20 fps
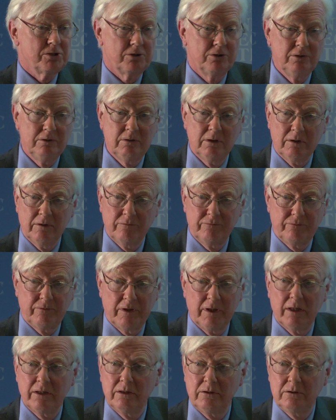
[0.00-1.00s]
true of
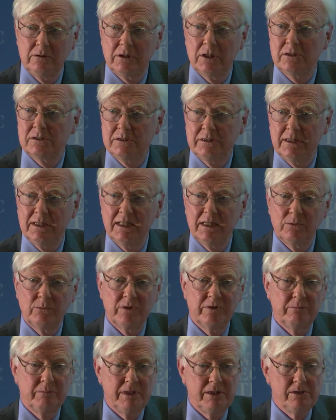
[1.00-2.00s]
uh, just dealing
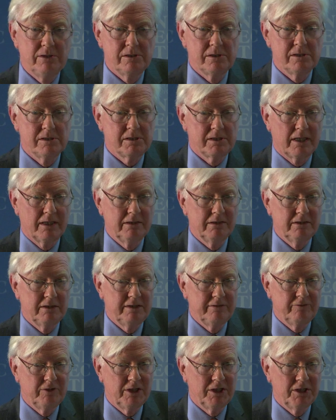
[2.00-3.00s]
with means and standard
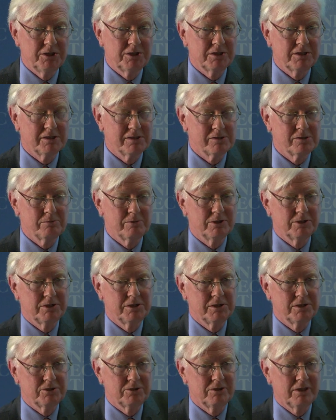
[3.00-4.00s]
deviations, which
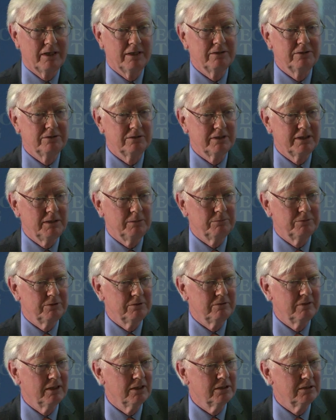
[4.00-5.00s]
is trying to keep
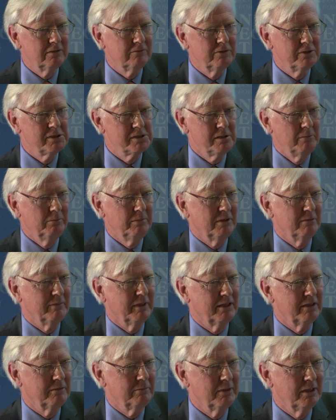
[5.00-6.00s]
to relatively simple
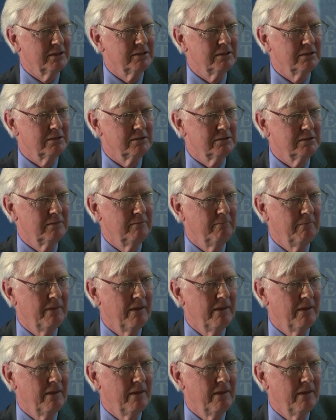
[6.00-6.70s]
mathematics.